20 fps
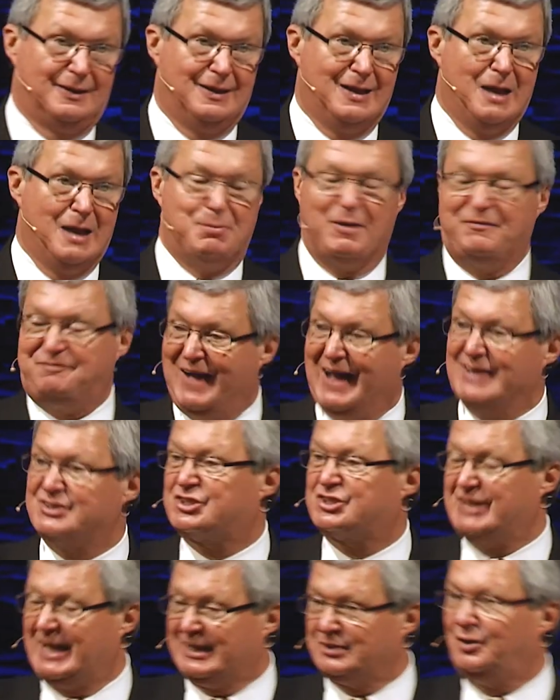But if I'd
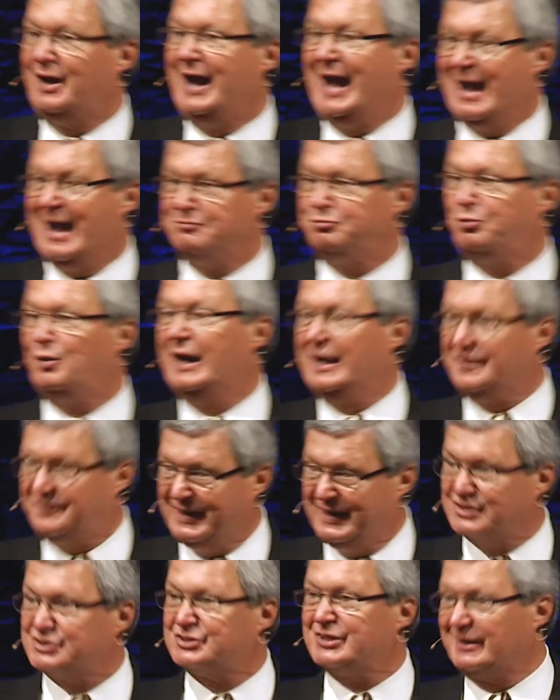settle halfway,
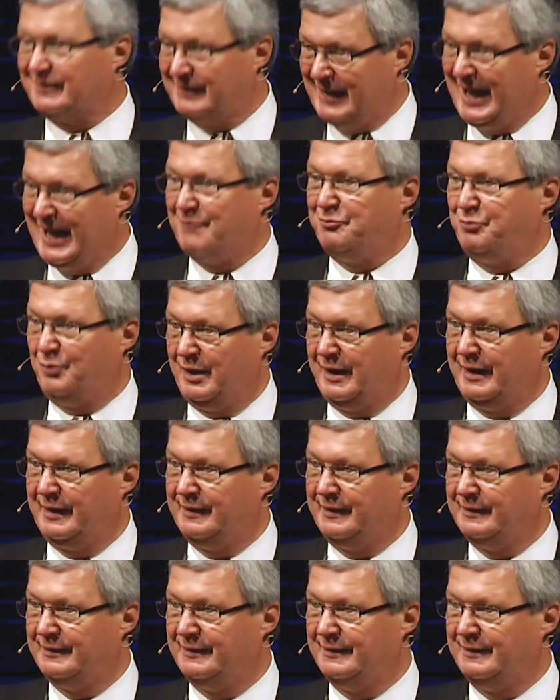they'd settle halfway
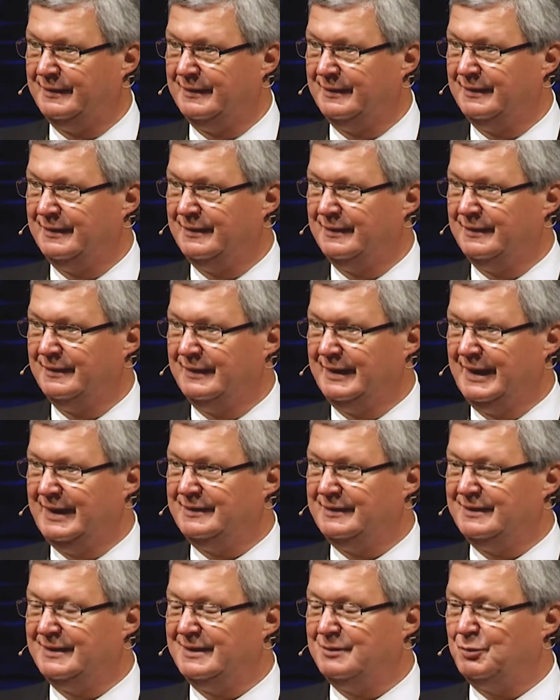in
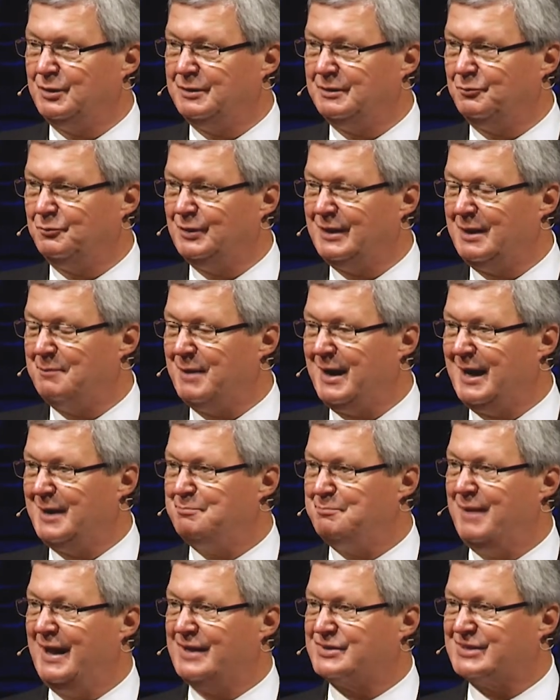the, when, when I married
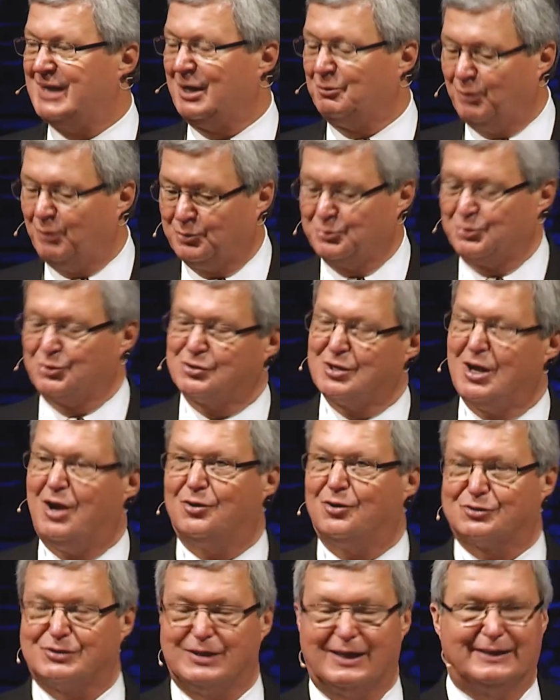Betsy, I wrote her a
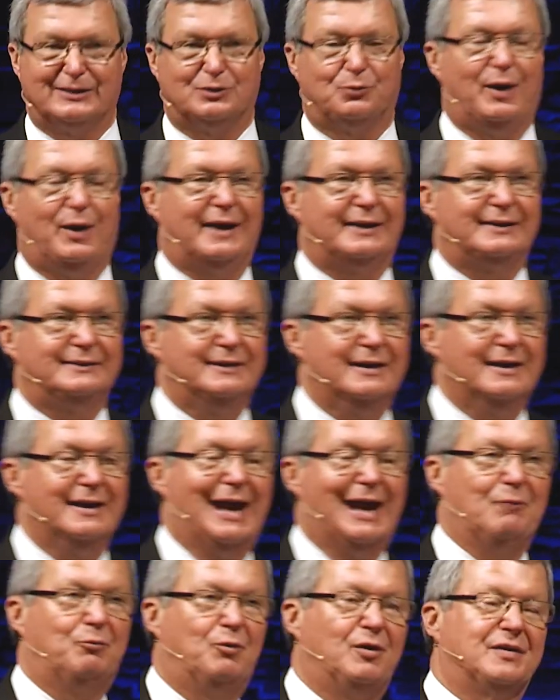song, sang in the wedding,
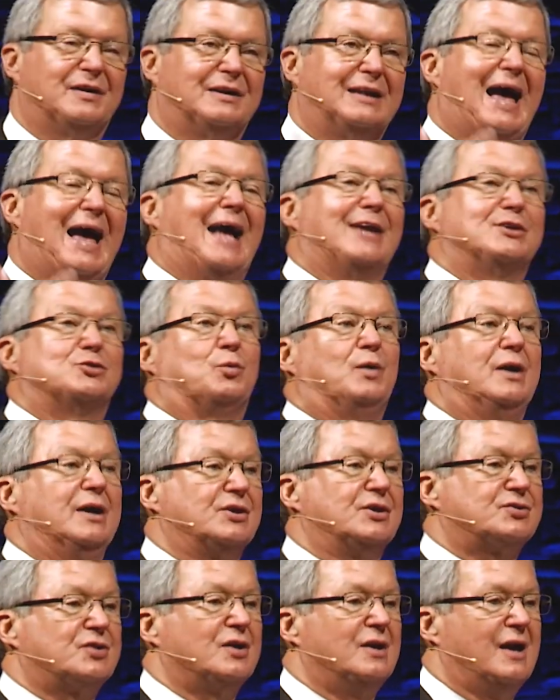and one of the lines
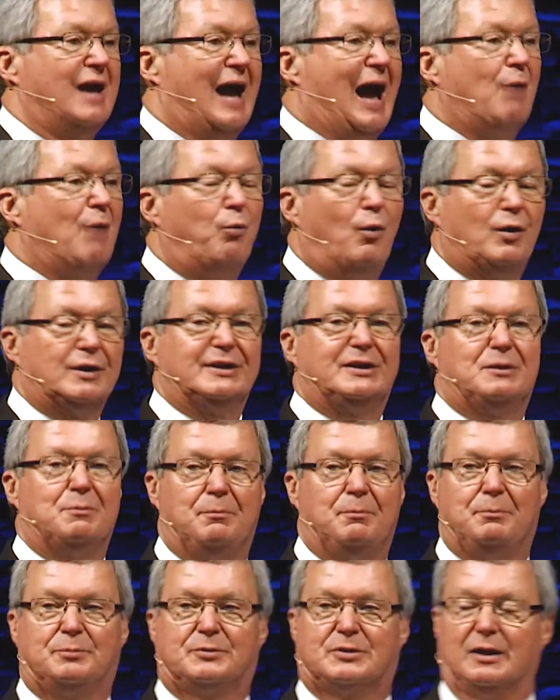was, I wanted to,
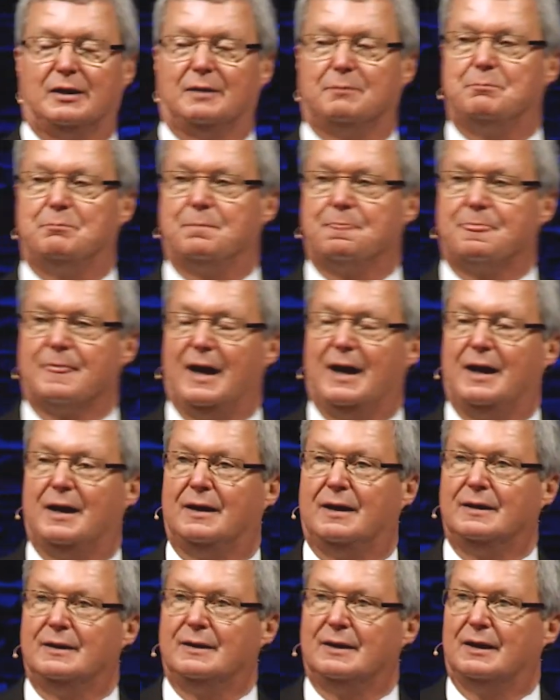to uh,
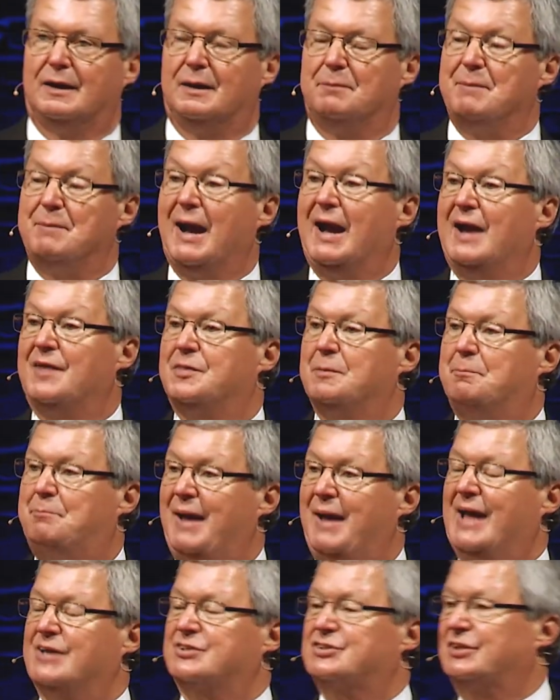uh, marry the
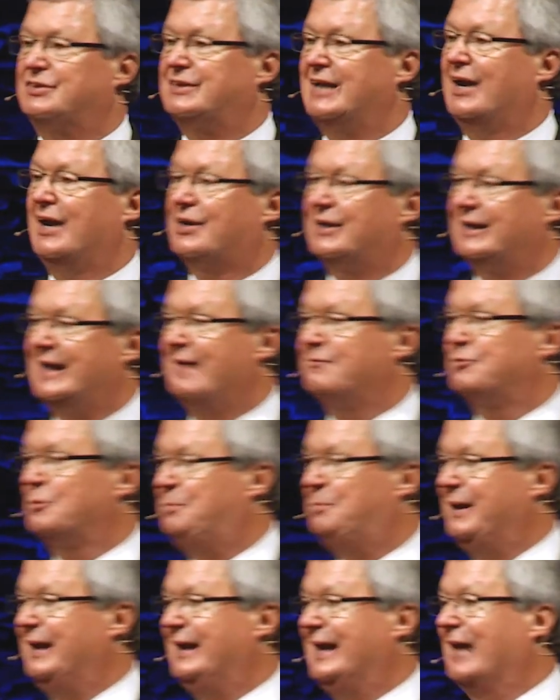best that there could ever
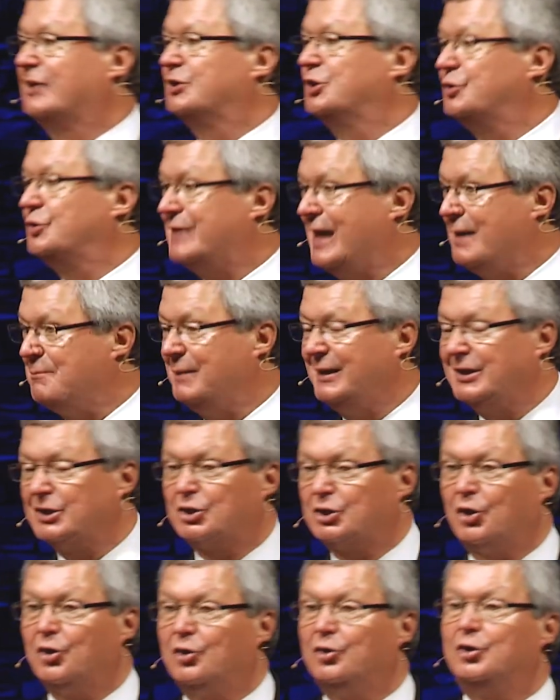be. I knew that meant a
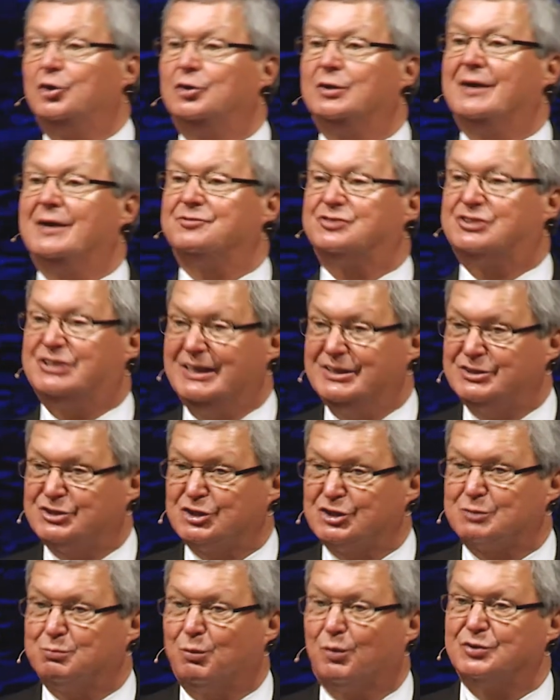girl who loved
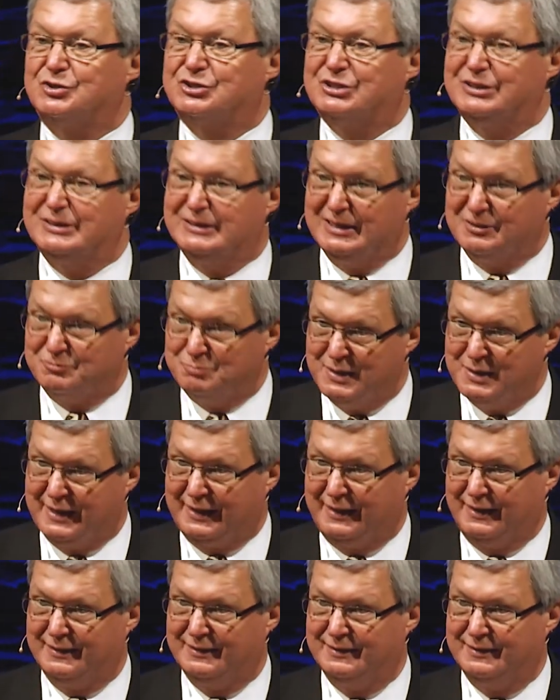Jesus more than she loved me.